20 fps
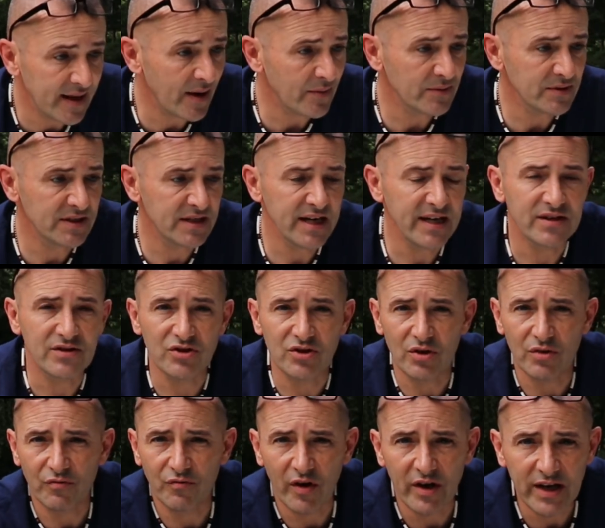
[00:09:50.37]
that was it.
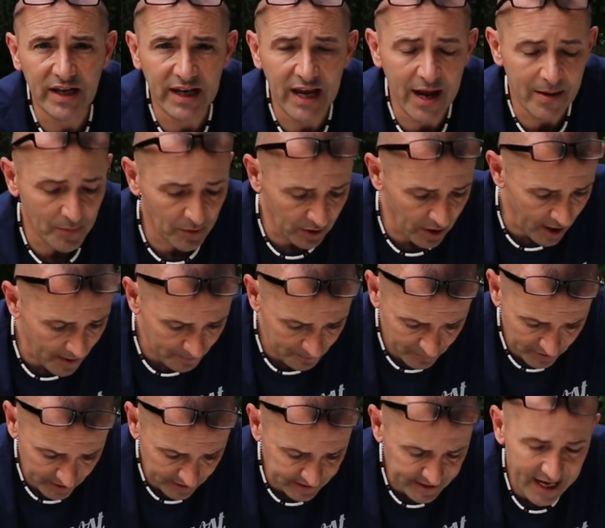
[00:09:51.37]
So run the cable up,
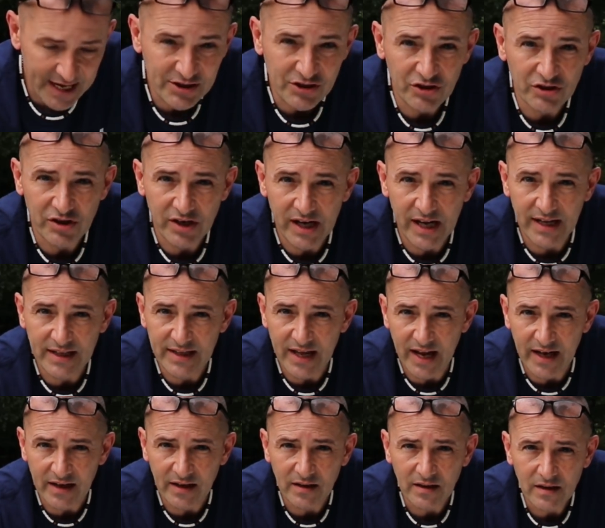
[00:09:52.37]
attach it to the
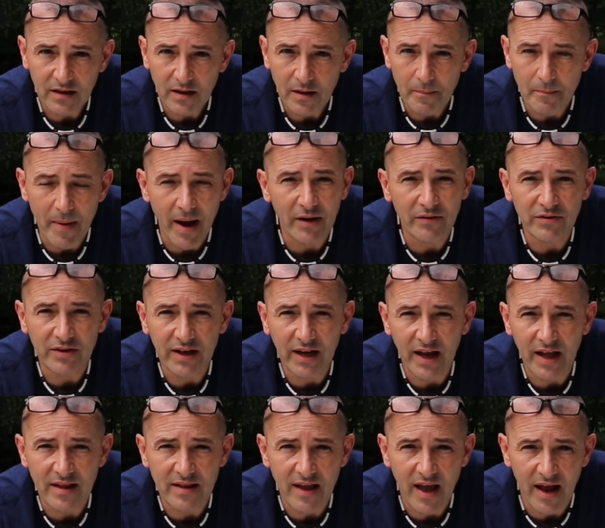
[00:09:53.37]
antenna, mount the
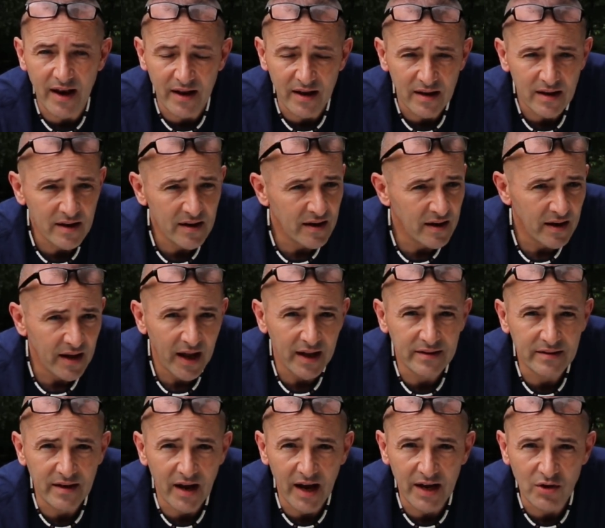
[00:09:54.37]
antenna,
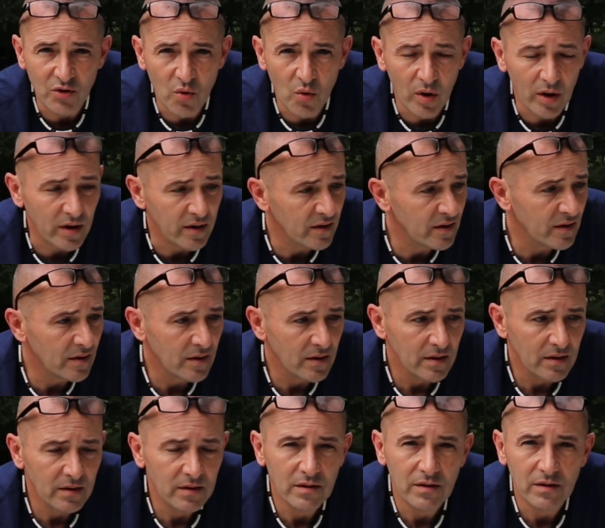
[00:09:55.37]
and Dicor.
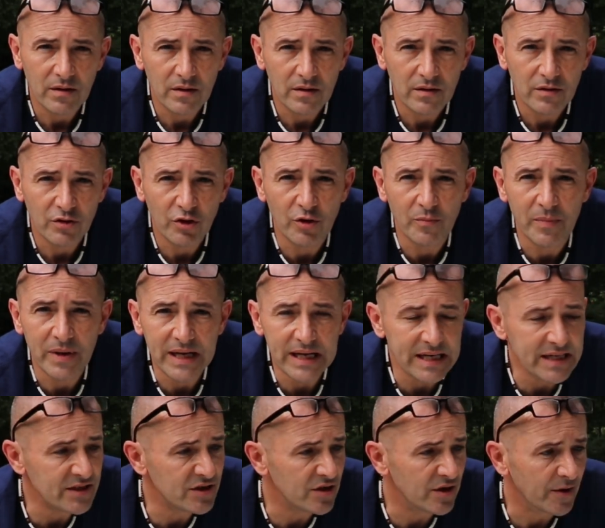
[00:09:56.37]
Couldn't be
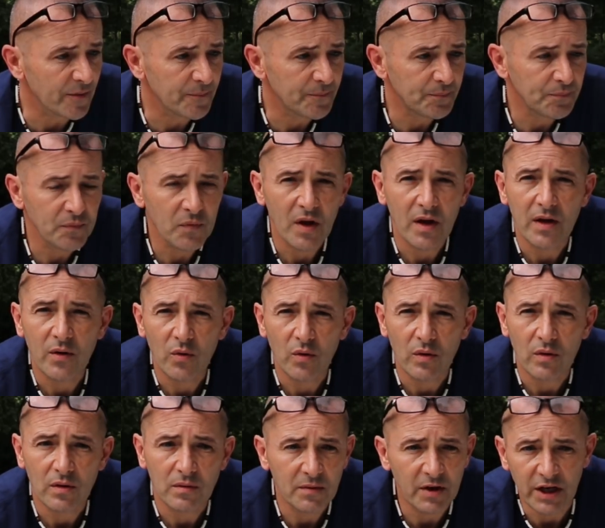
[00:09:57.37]
easier.
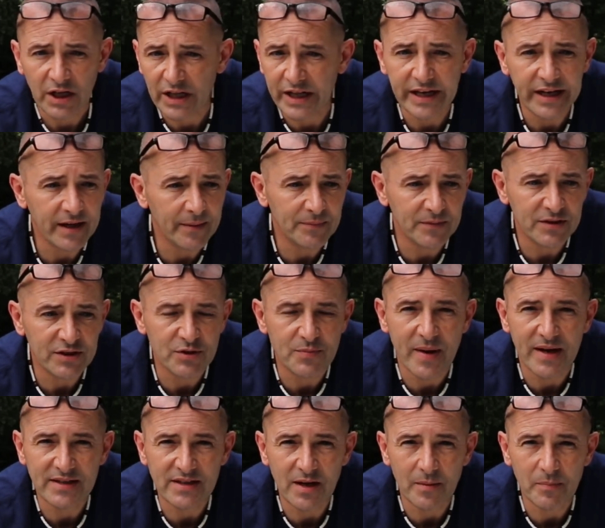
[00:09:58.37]
I'm going to clean up this
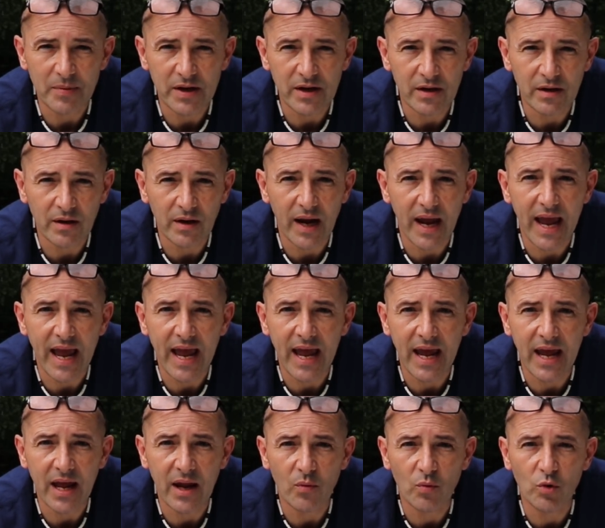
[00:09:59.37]
mess up here
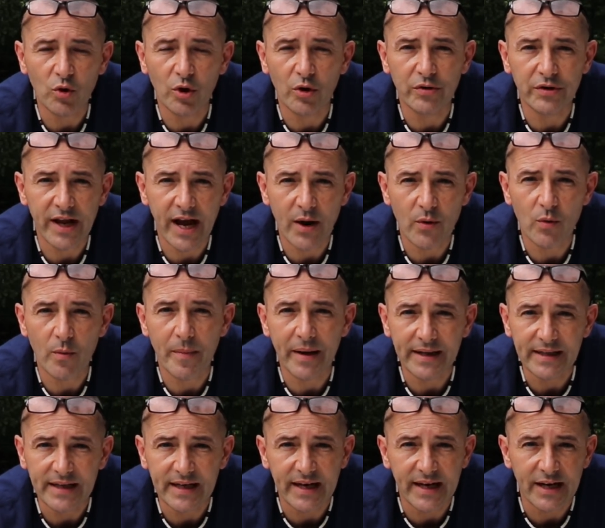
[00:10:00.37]
and we'll go down, we'll
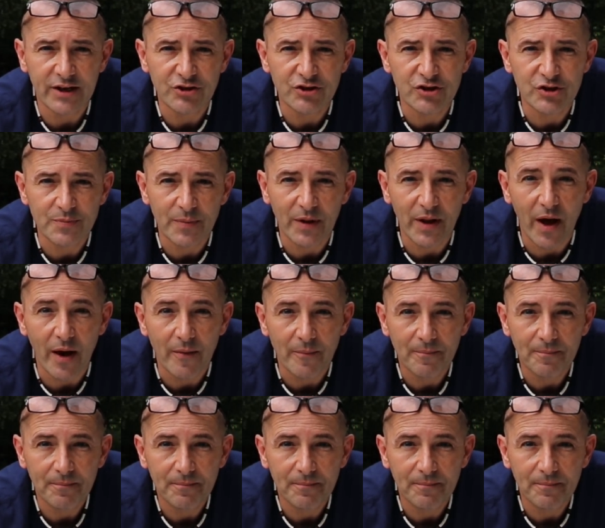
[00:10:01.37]
make the connections below.